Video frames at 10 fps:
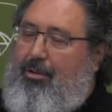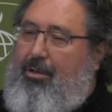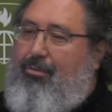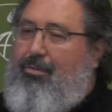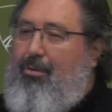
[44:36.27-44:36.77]

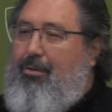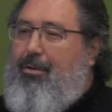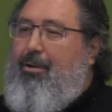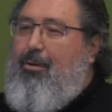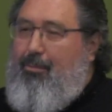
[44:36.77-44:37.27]
Fund,
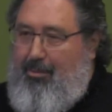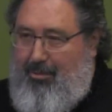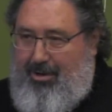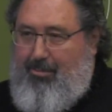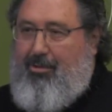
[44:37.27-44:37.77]
we
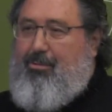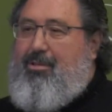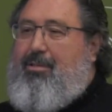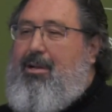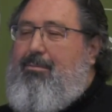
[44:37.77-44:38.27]
were able to
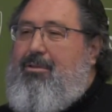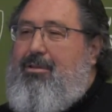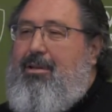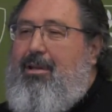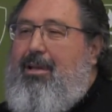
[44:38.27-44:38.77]
establish
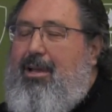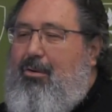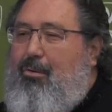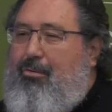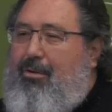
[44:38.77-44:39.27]
a
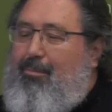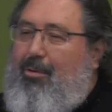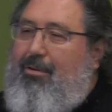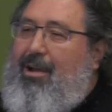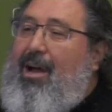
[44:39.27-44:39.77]
good
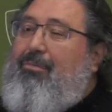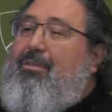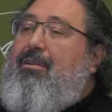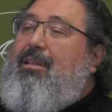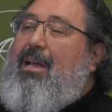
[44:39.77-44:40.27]
rapport
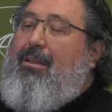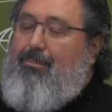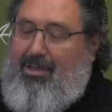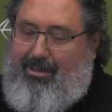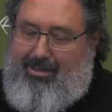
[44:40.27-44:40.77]
after they
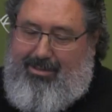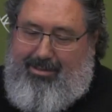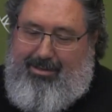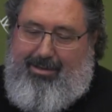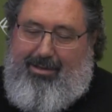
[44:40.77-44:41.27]
admitted
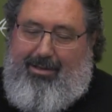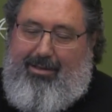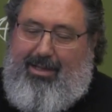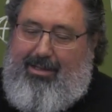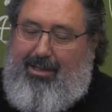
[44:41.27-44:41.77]

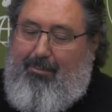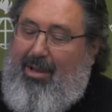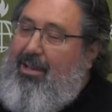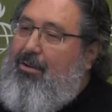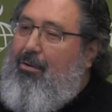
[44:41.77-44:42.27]
that in
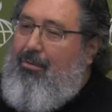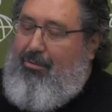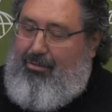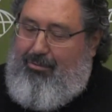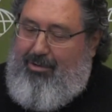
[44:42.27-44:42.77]
many
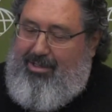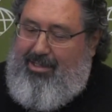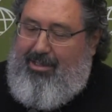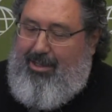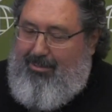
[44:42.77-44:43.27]
countries,
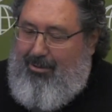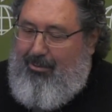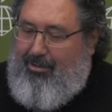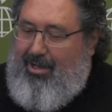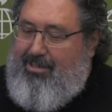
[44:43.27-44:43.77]
raising tobacco
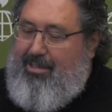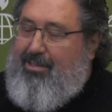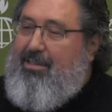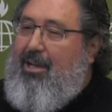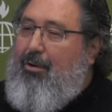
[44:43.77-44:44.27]
taxes
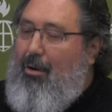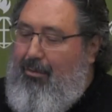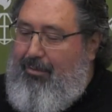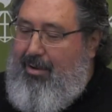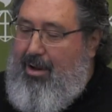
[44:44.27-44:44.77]
can
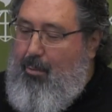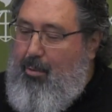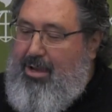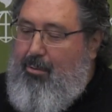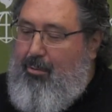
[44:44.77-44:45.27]
offer a
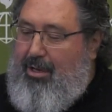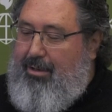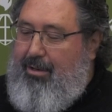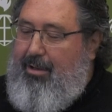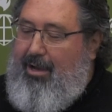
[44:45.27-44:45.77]

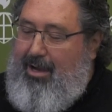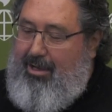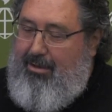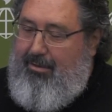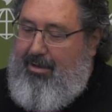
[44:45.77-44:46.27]
win-win,
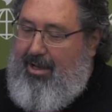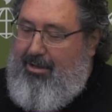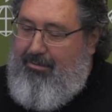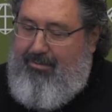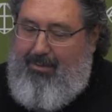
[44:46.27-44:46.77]

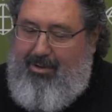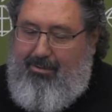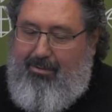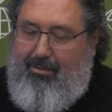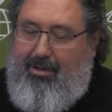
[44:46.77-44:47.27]
higher
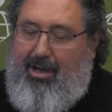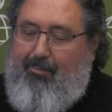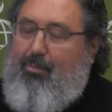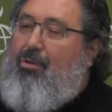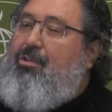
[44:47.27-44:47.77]
revenue and
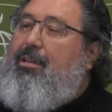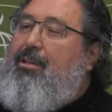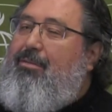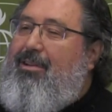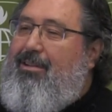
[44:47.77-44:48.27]

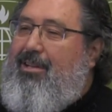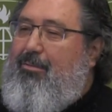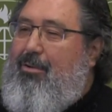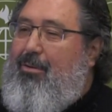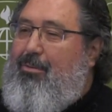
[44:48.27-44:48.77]
positive health
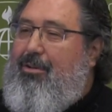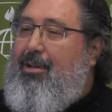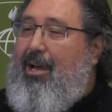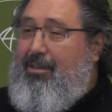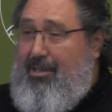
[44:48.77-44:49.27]
outcomes.
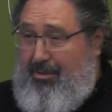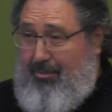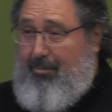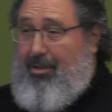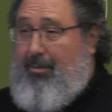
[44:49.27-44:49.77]
And this
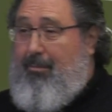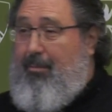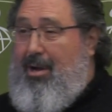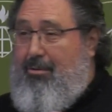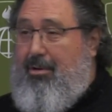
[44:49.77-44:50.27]
from the
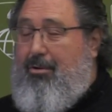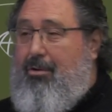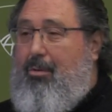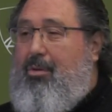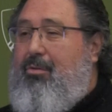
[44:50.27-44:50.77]

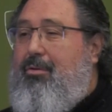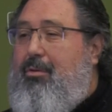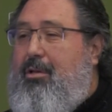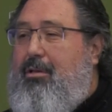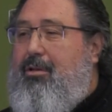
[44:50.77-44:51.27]
macroeconomists from
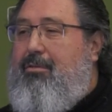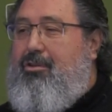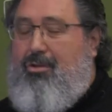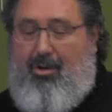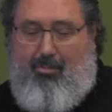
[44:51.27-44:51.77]
the
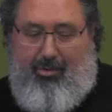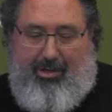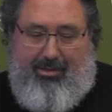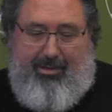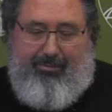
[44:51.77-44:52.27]
International
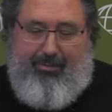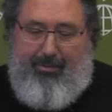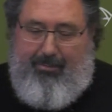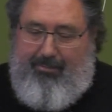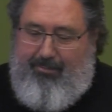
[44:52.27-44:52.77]
Monetary
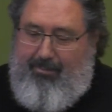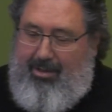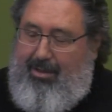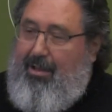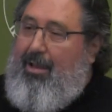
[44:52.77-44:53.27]
Fund.
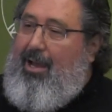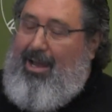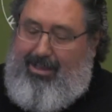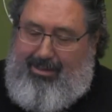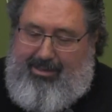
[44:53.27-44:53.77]

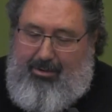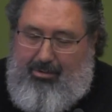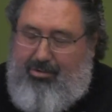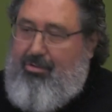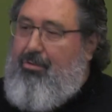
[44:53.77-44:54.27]
And they
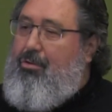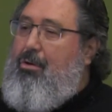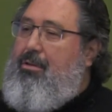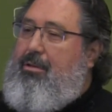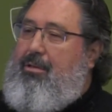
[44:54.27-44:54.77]
also
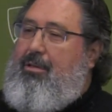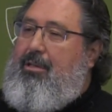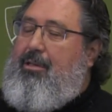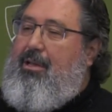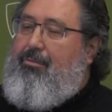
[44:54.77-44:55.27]
noted
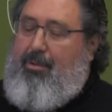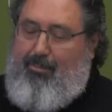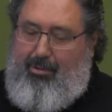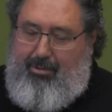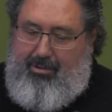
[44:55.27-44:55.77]
in that
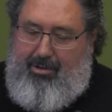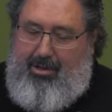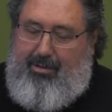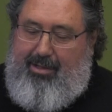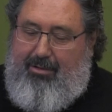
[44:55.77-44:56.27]
report
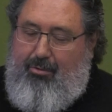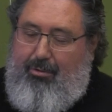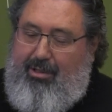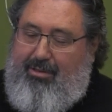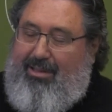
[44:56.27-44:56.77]
that
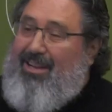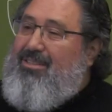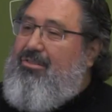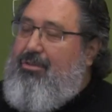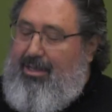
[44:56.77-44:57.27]
current
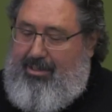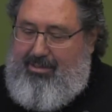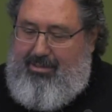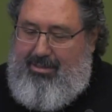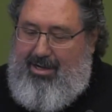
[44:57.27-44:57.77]
tax
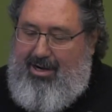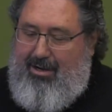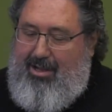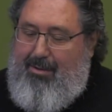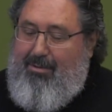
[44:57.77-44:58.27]
rates are
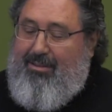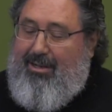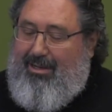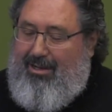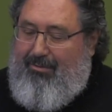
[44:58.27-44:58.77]

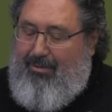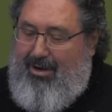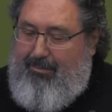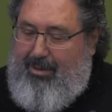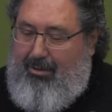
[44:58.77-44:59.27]
evidently far
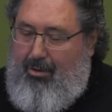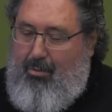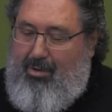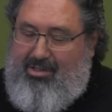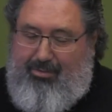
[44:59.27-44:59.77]
below
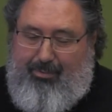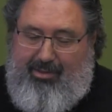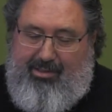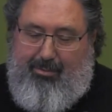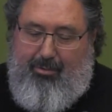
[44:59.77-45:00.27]
what's
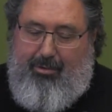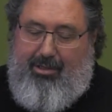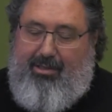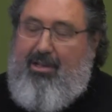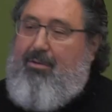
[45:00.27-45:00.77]
feasible in
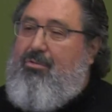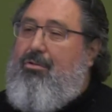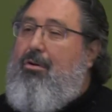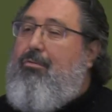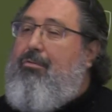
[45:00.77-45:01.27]
terms of